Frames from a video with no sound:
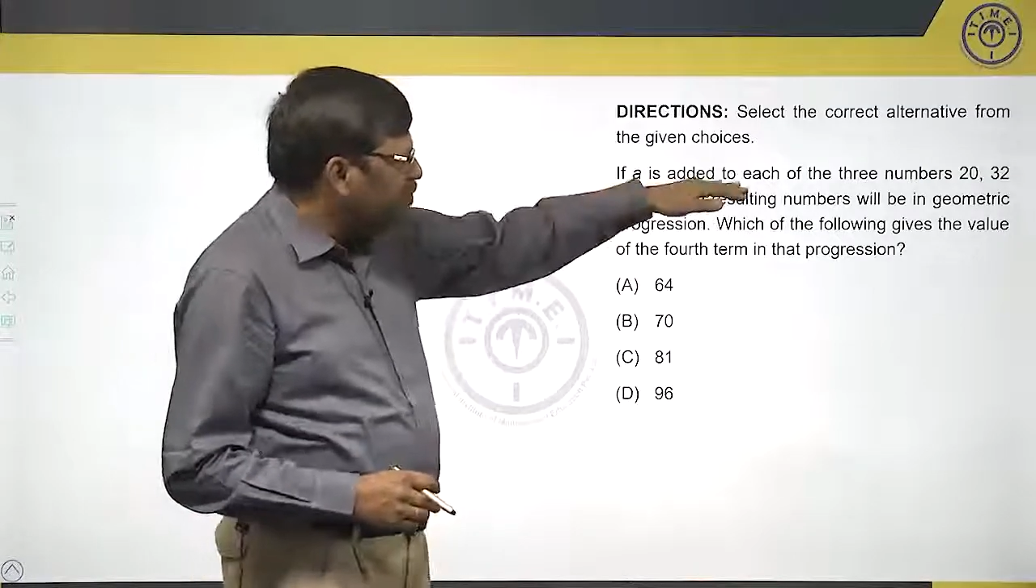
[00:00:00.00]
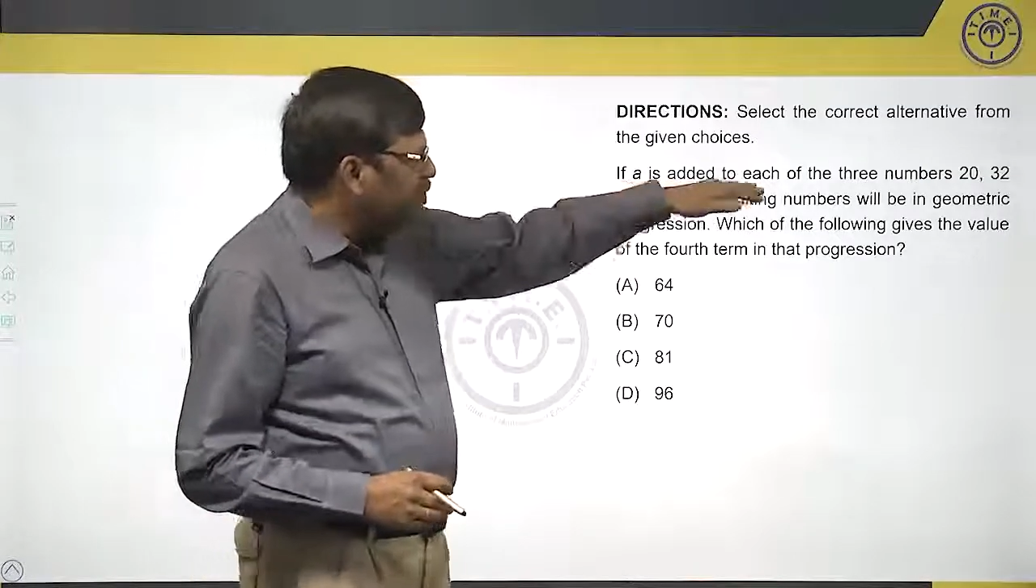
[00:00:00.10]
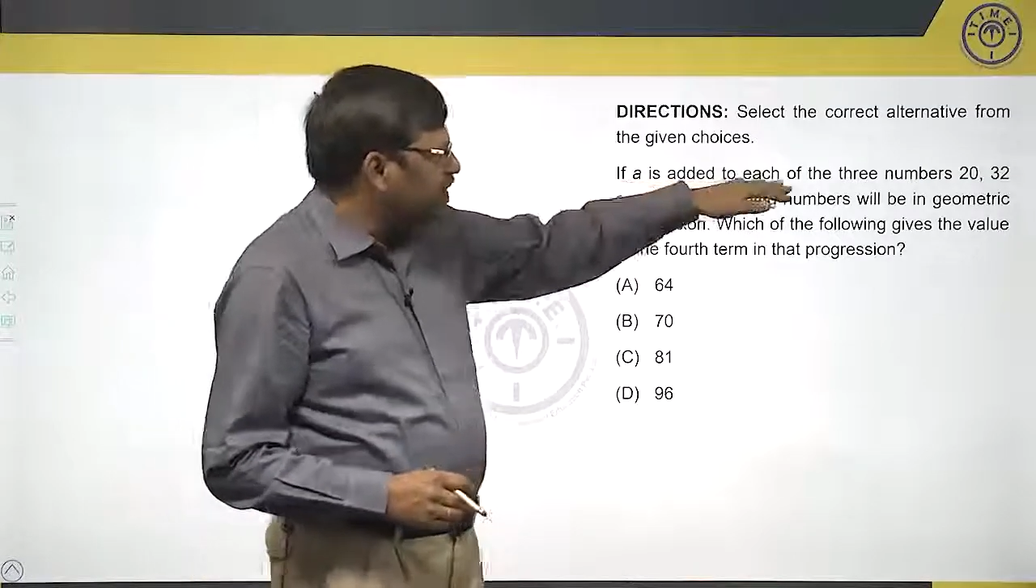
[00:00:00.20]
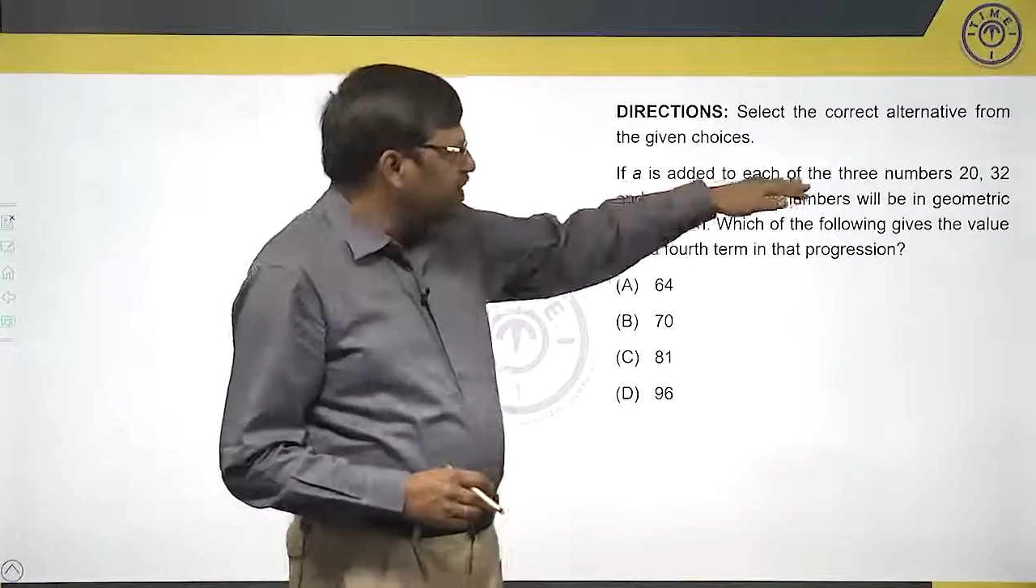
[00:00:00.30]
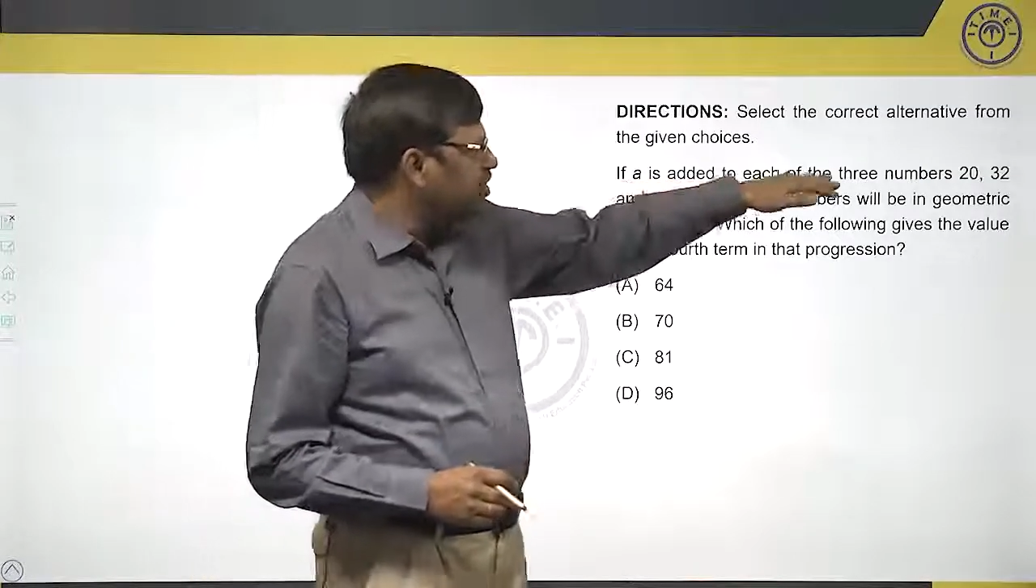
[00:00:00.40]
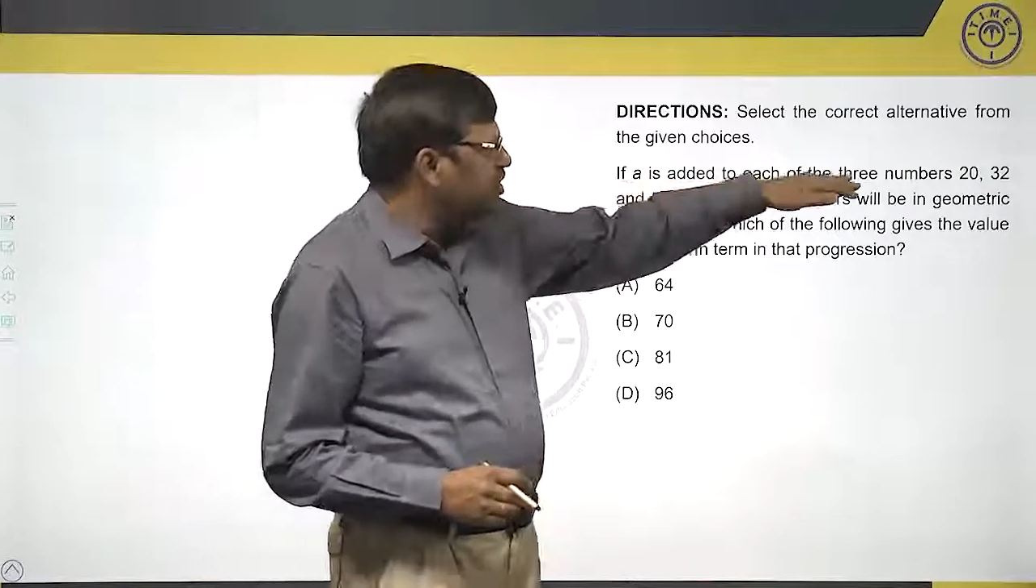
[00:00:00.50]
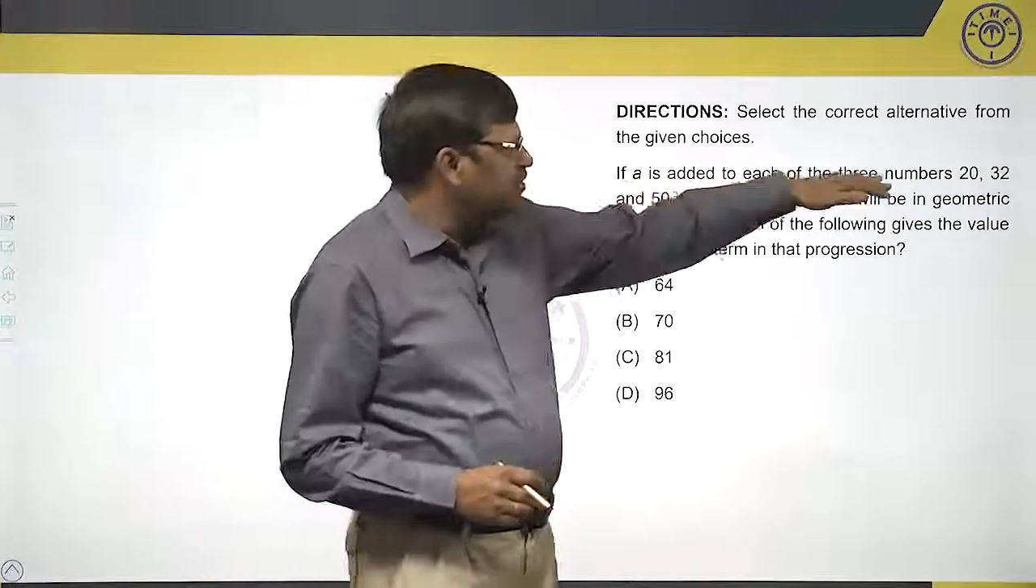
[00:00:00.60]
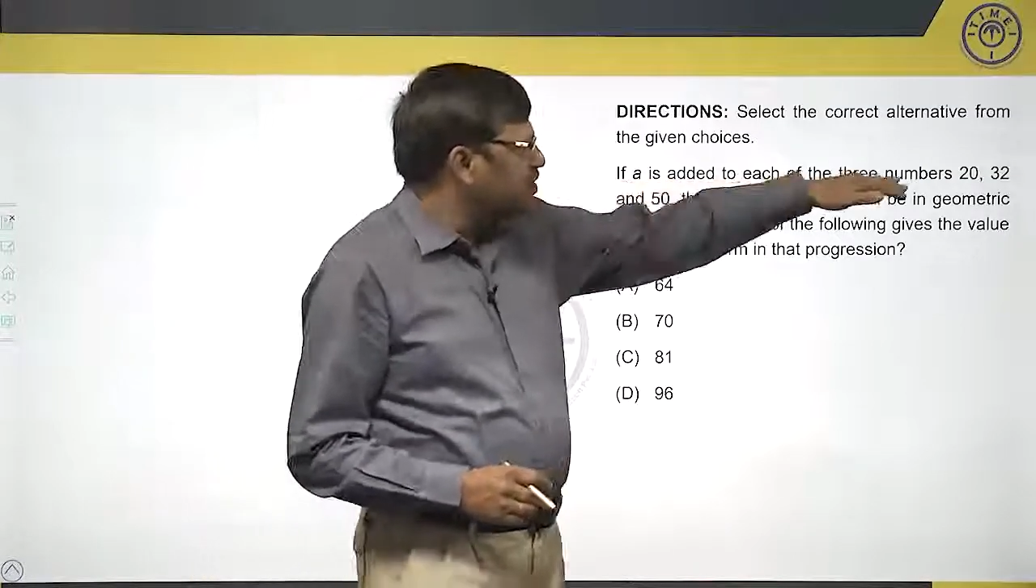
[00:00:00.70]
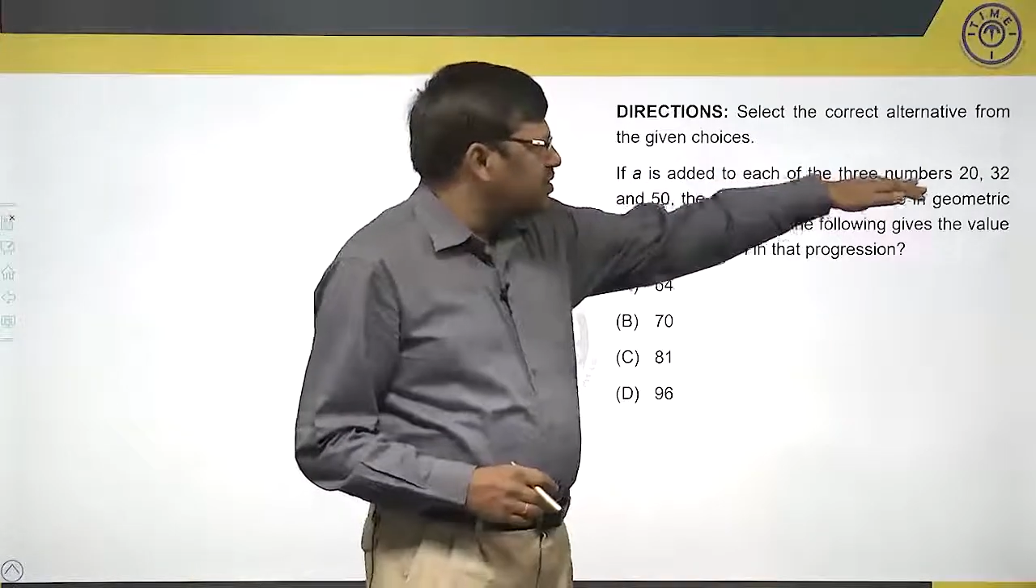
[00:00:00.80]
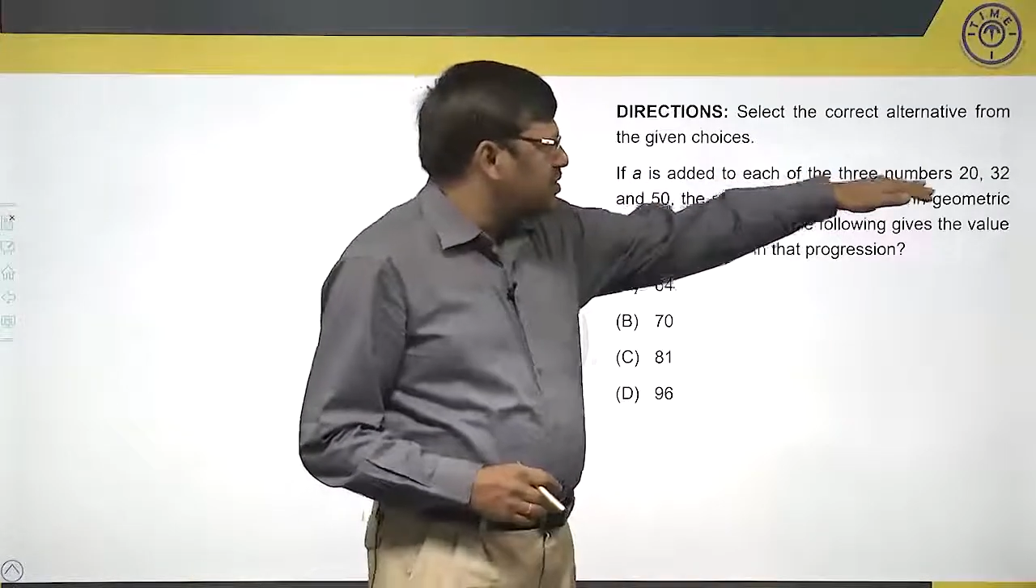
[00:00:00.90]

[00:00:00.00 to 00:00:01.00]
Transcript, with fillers: to each of the